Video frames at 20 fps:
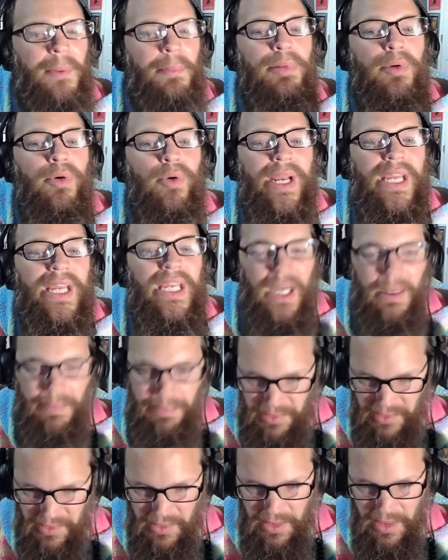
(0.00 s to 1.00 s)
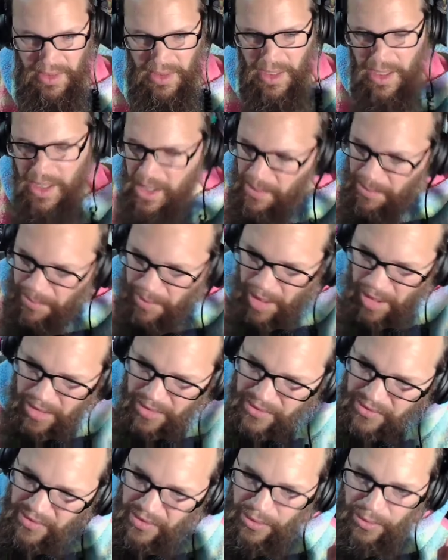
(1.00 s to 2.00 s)
the breakups.
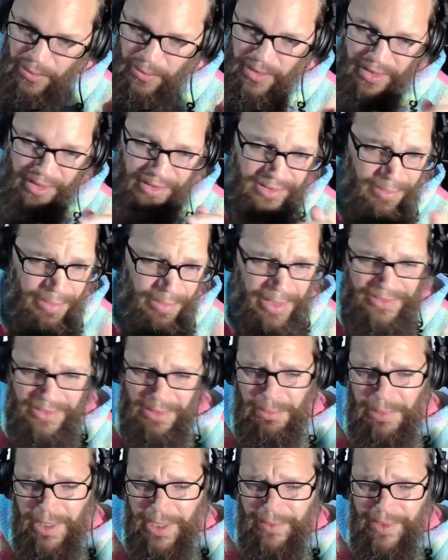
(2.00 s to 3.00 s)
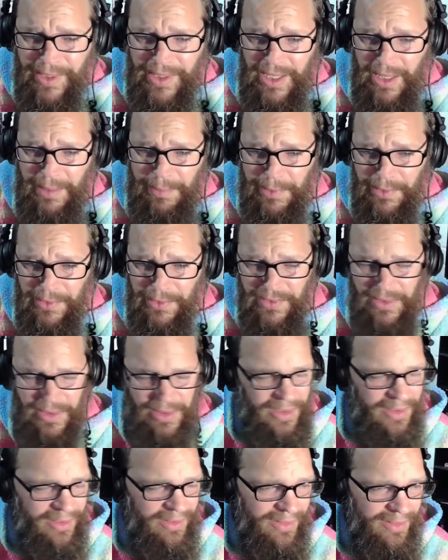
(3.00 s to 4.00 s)
Part two is about the married couples.
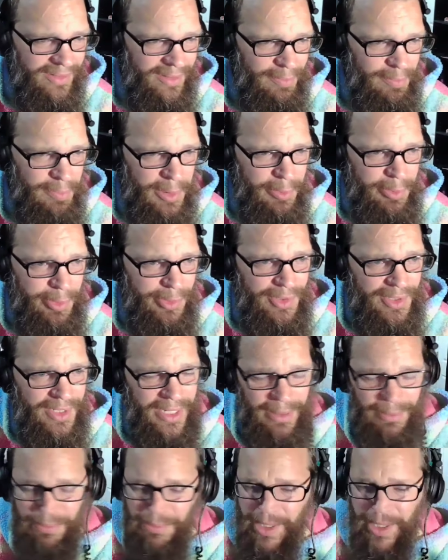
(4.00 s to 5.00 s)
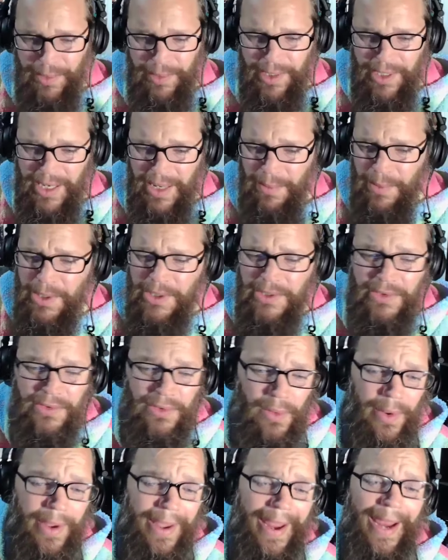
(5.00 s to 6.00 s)
This is the people that got married and we're
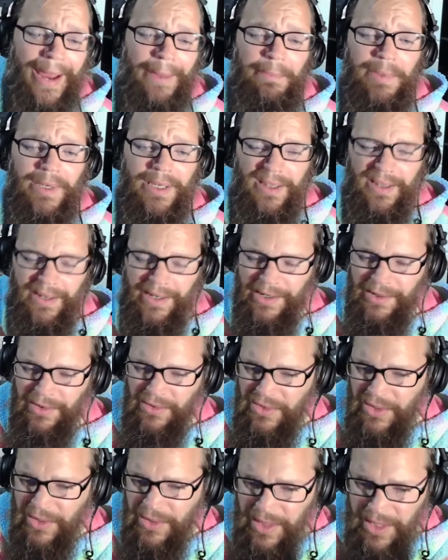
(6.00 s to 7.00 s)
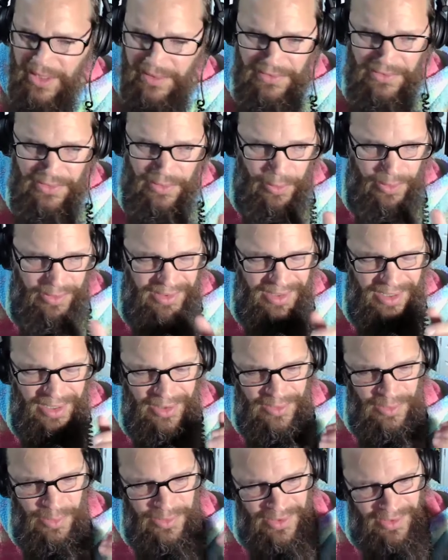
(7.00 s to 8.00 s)
so happy. Here's their love stories.
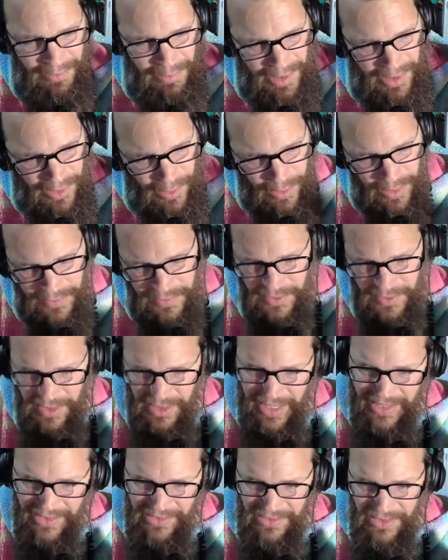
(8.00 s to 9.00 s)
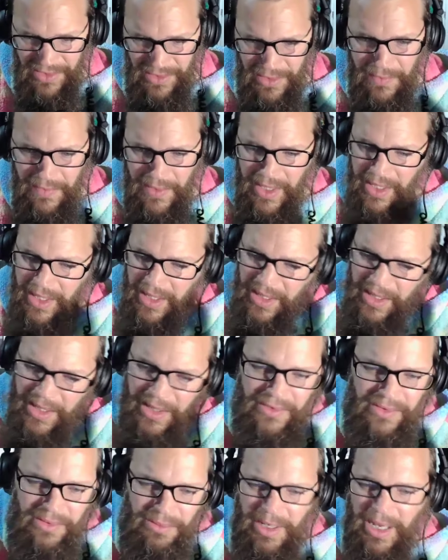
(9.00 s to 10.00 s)
Here's what they've been doing for the last year.
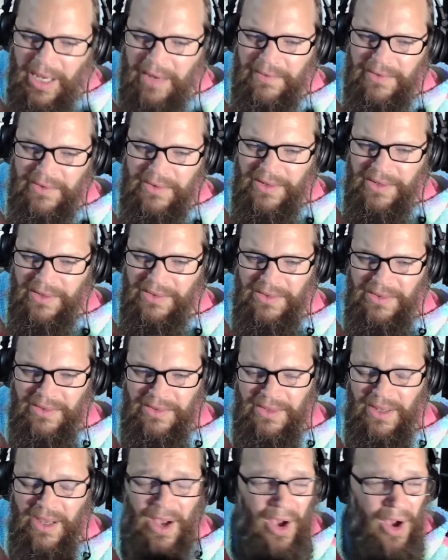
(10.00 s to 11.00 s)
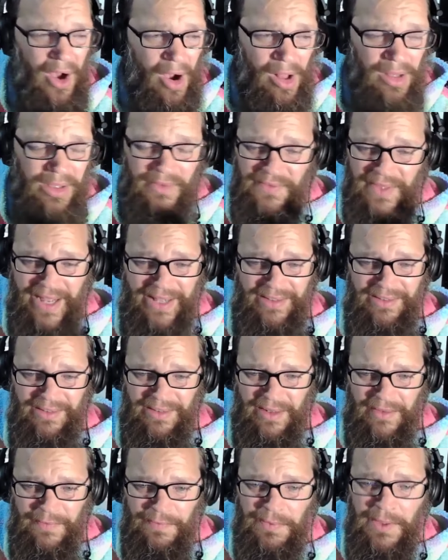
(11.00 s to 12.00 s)
Here's some conversations, all of that
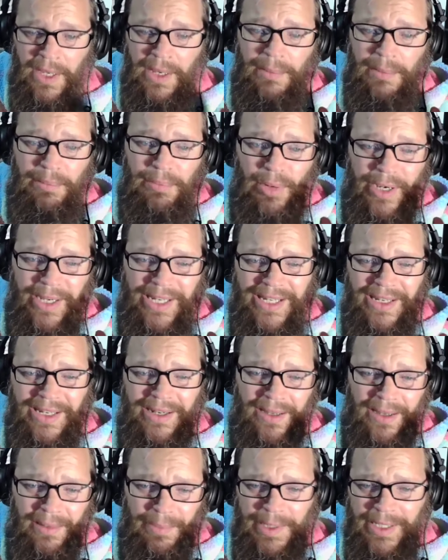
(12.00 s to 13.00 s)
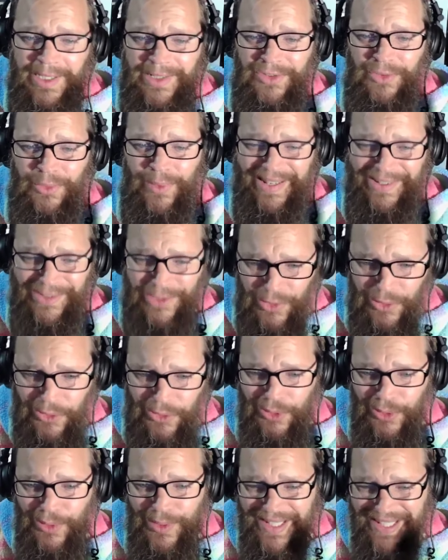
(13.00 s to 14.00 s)
stuff. Break it up into a
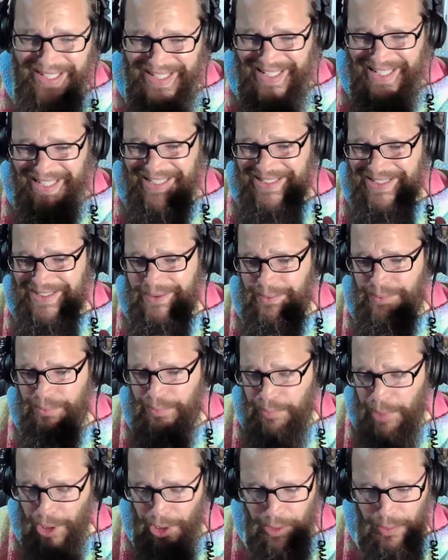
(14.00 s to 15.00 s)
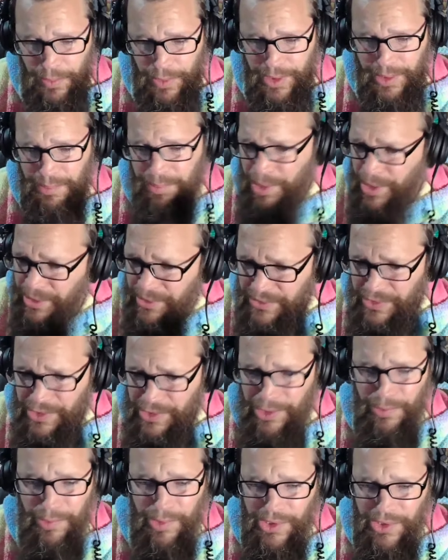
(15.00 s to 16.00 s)
two night part one, part
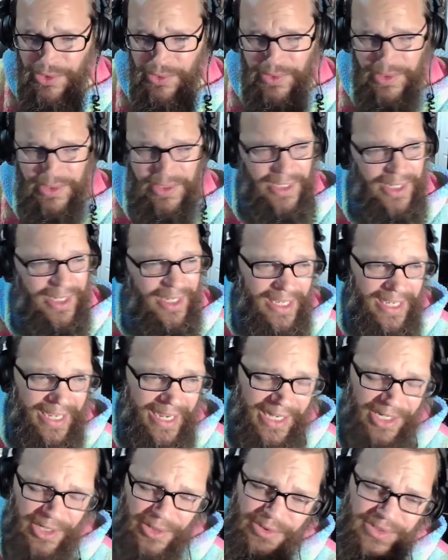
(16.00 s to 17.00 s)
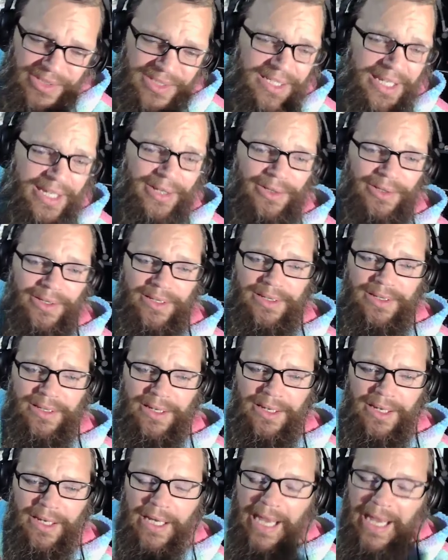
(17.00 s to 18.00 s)
two reunion, and you settle it.
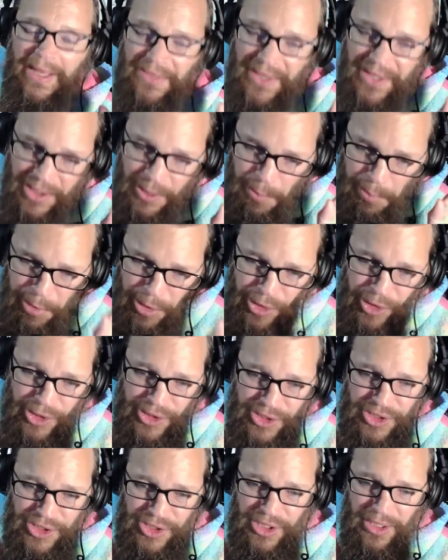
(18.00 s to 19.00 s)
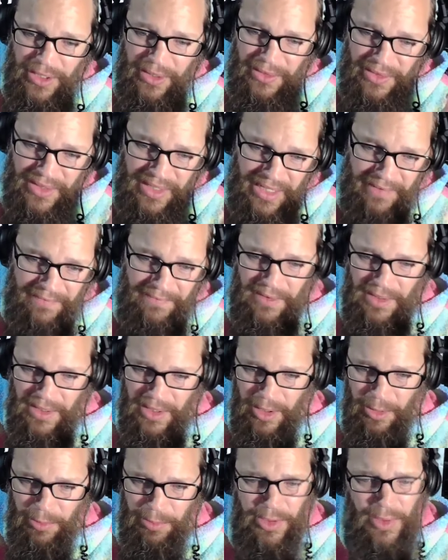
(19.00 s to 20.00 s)
And then you push the
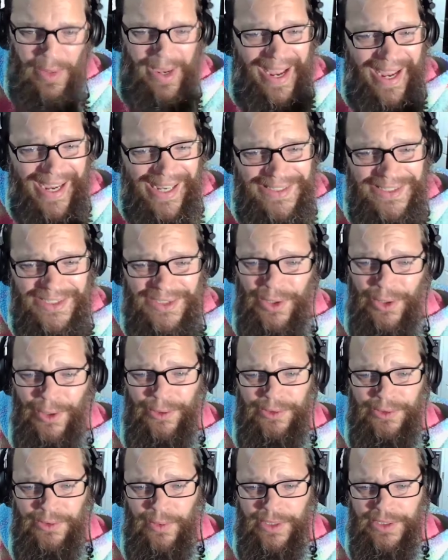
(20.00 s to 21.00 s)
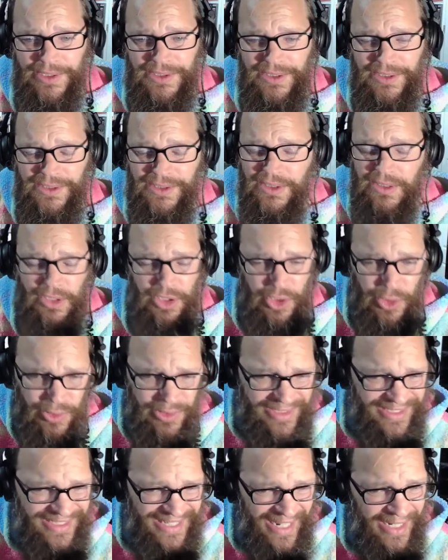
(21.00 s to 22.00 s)
envelope. You ask the hard questions.
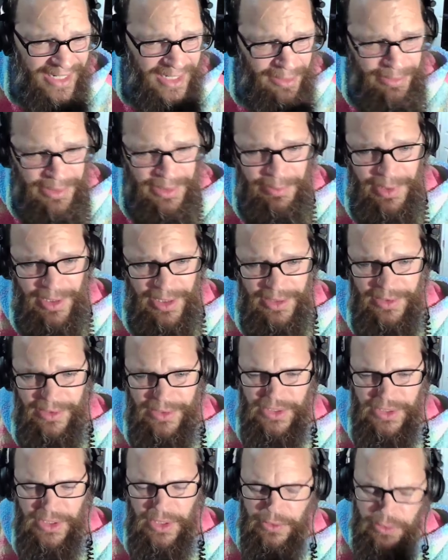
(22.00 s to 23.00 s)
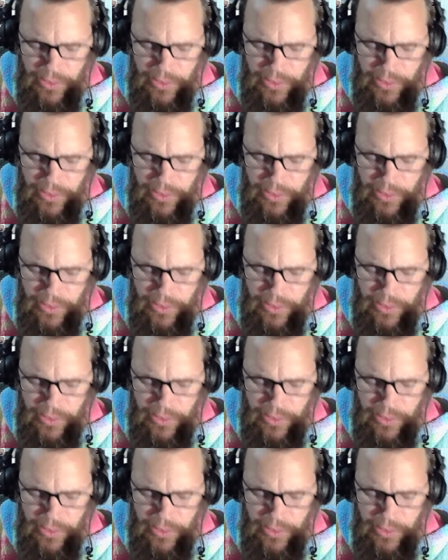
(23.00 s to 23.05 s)
You signed up to be on this show.